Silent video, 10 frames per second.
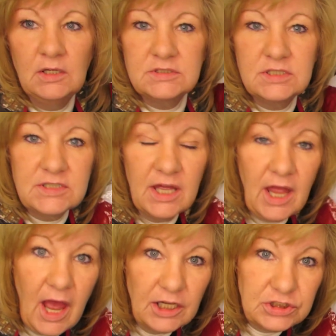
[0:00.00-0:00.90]
since I
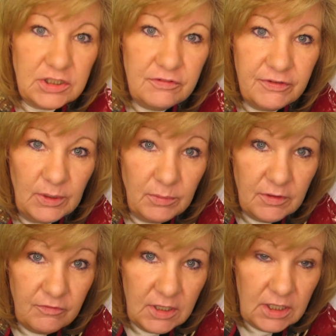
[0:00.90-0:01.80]
actually filmed
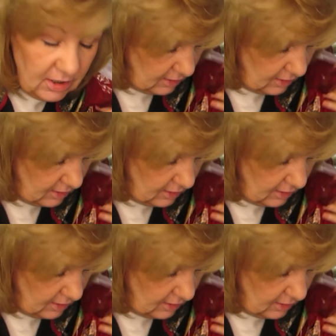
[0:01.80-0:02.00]
a video